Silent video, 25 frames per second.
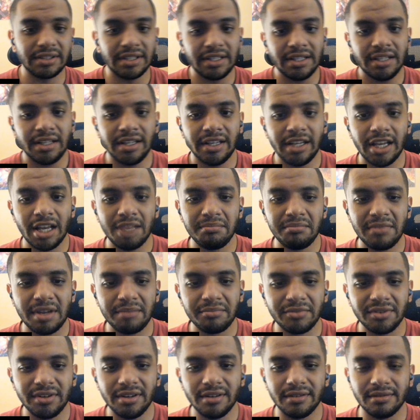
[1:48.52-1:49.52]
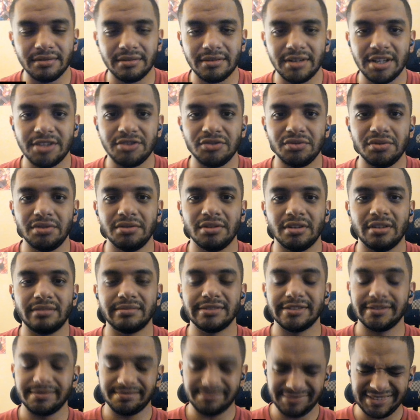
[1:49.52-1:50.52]
And memory of Reggie Grover.
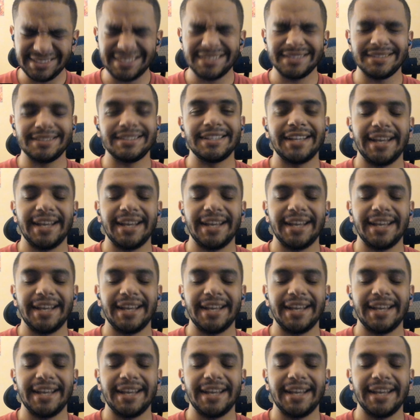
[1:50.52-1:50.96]
Yeah.